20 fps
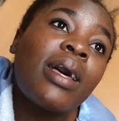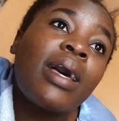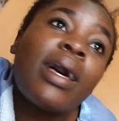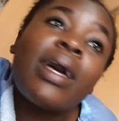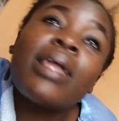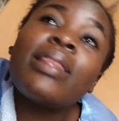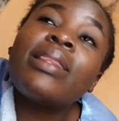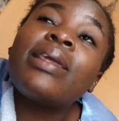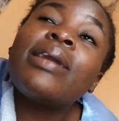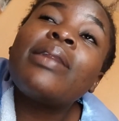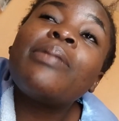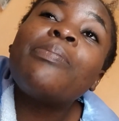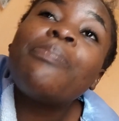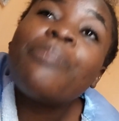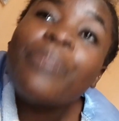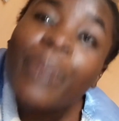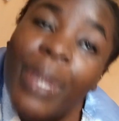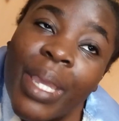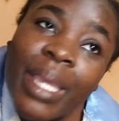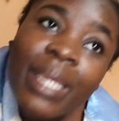and then
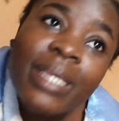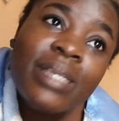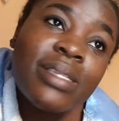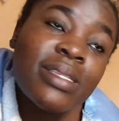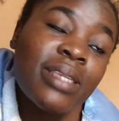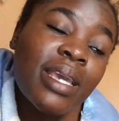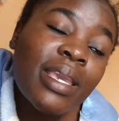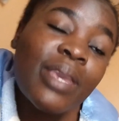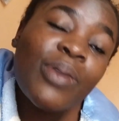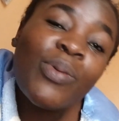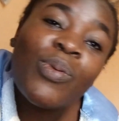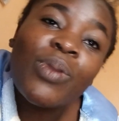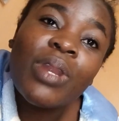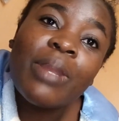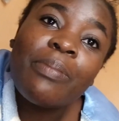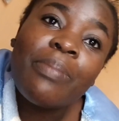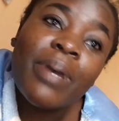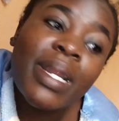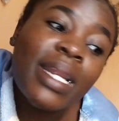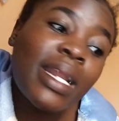pay. Staki
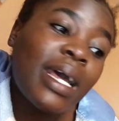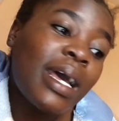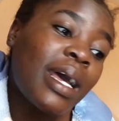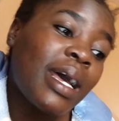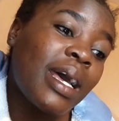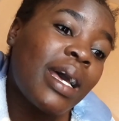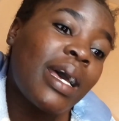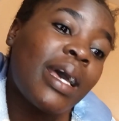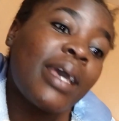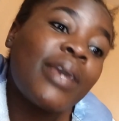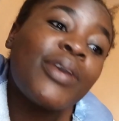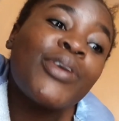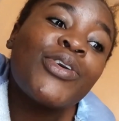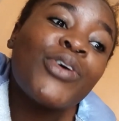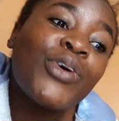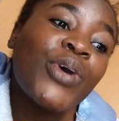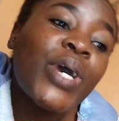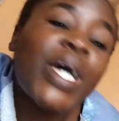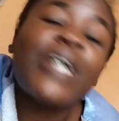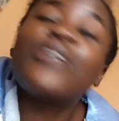kulipa na
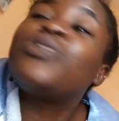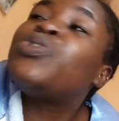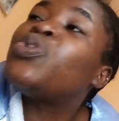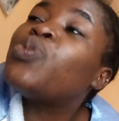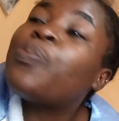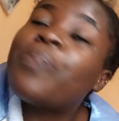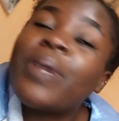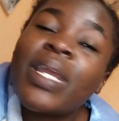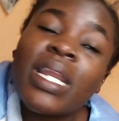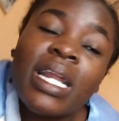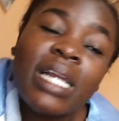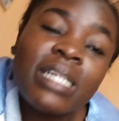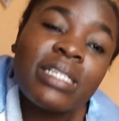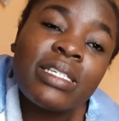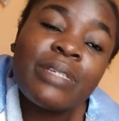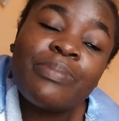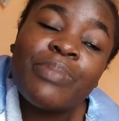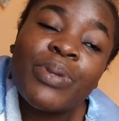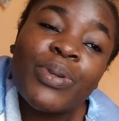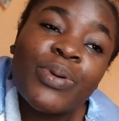hiyo ya juu
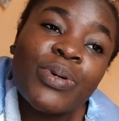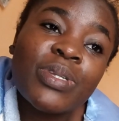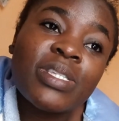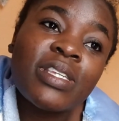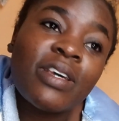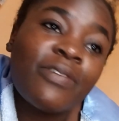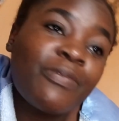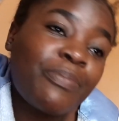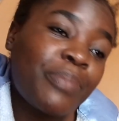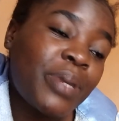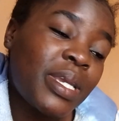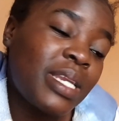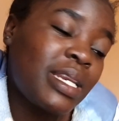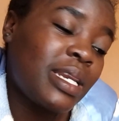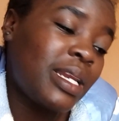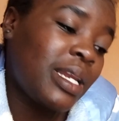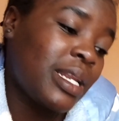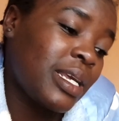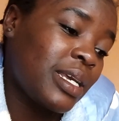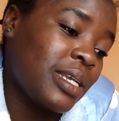penalty because I've paid
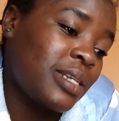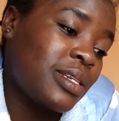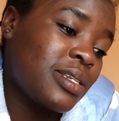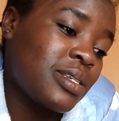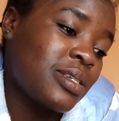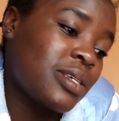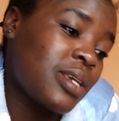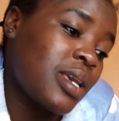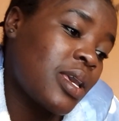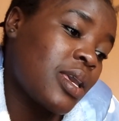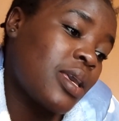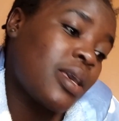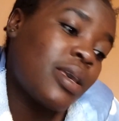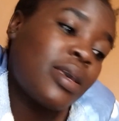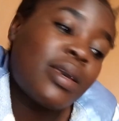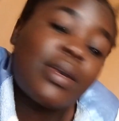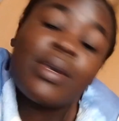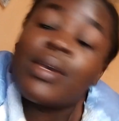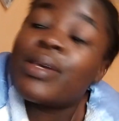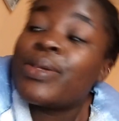late.
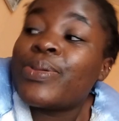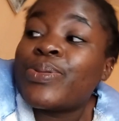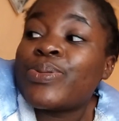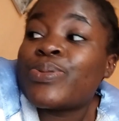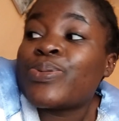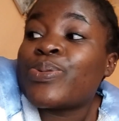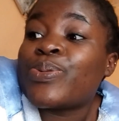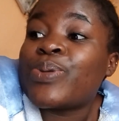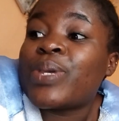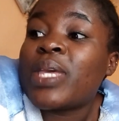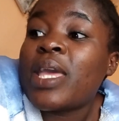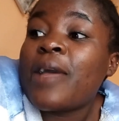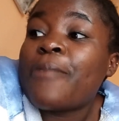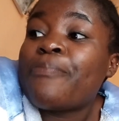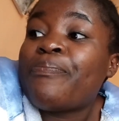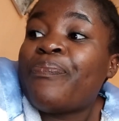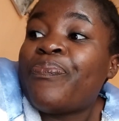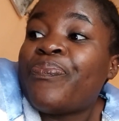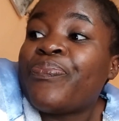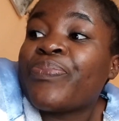So yeah,
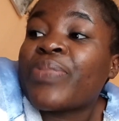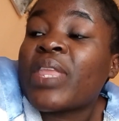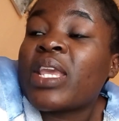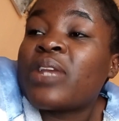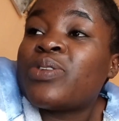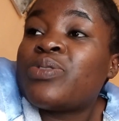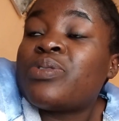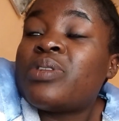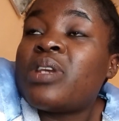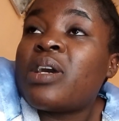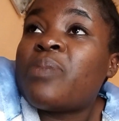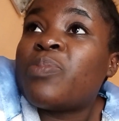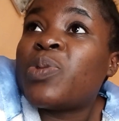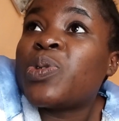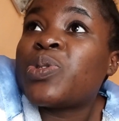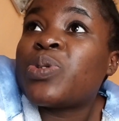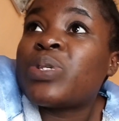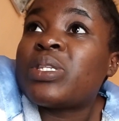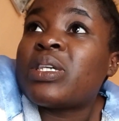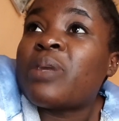today I'm
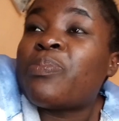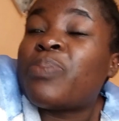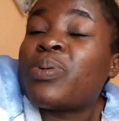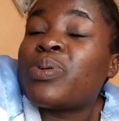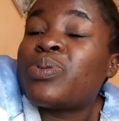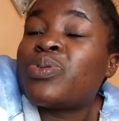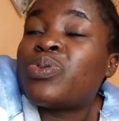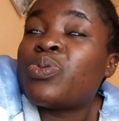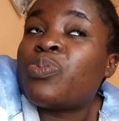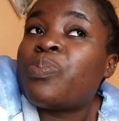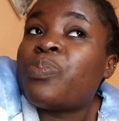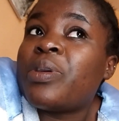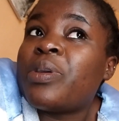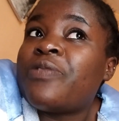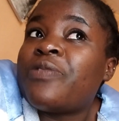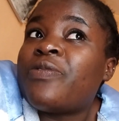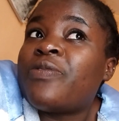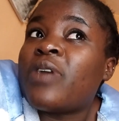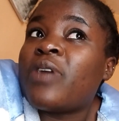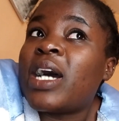also supposed to pay
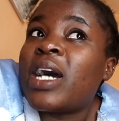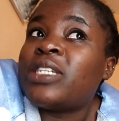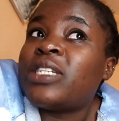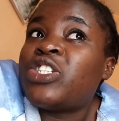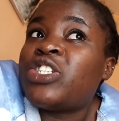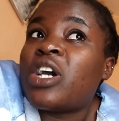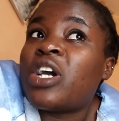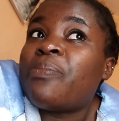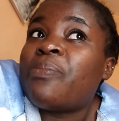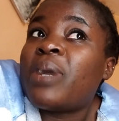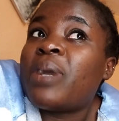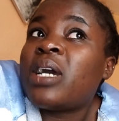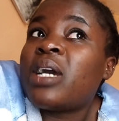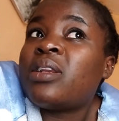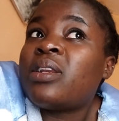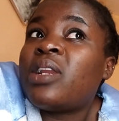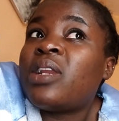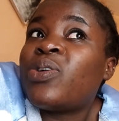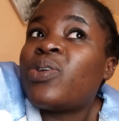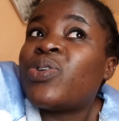for a chama.
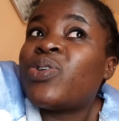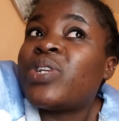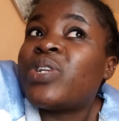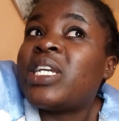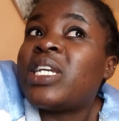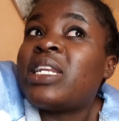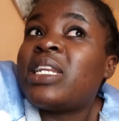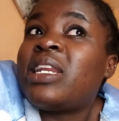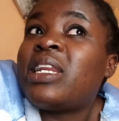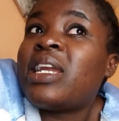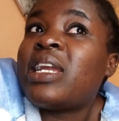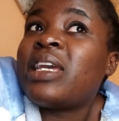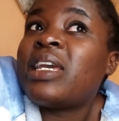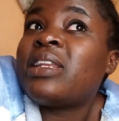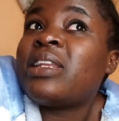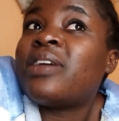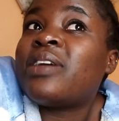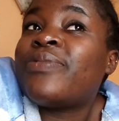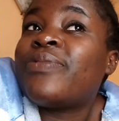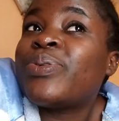Leo ndo
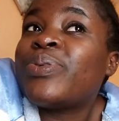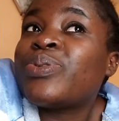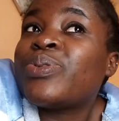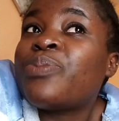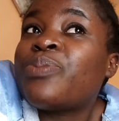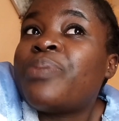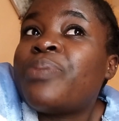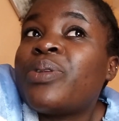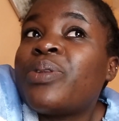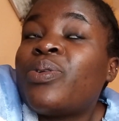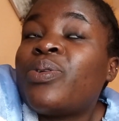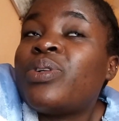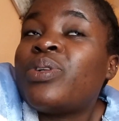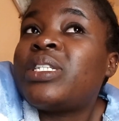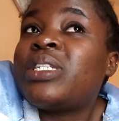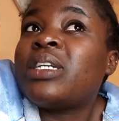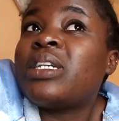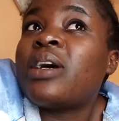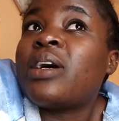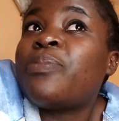deadline. I've also been
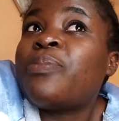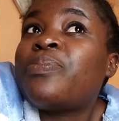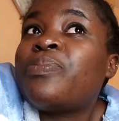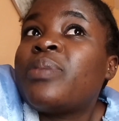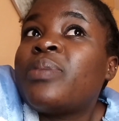holding up.